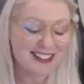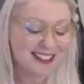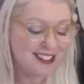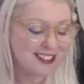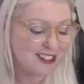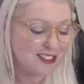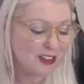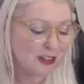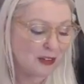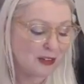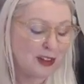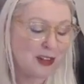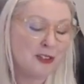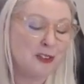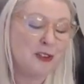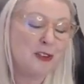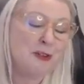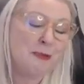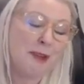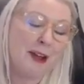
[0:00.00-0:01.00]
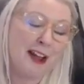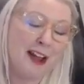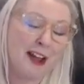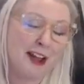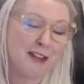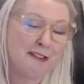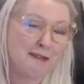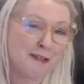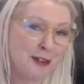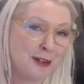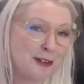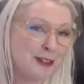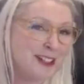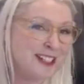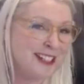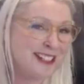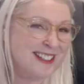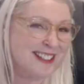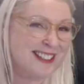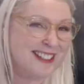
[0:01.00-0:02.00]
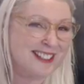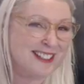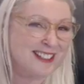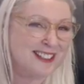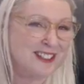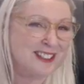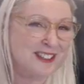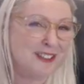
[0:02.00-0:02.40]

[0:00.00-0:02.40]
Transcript: So either my iPhone can see into